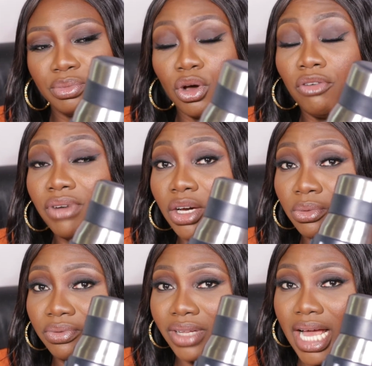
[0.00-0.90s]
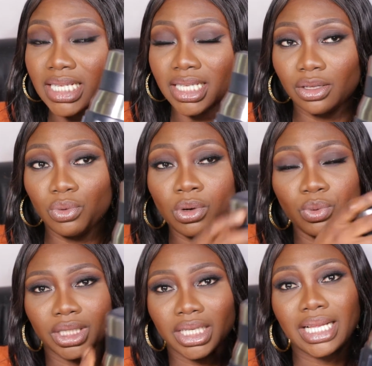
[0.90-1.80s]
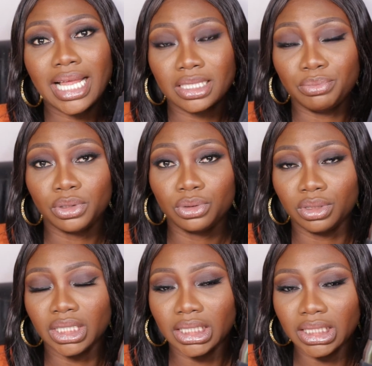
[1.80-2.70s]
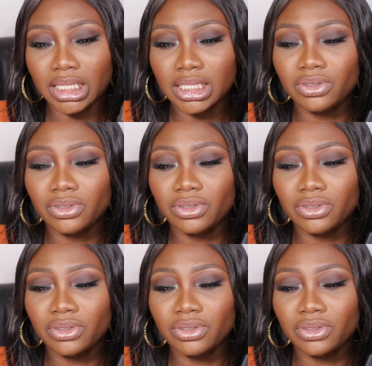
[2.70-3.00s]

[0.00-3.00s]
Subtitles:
of vacuum flask, the one with the glass bottle in it,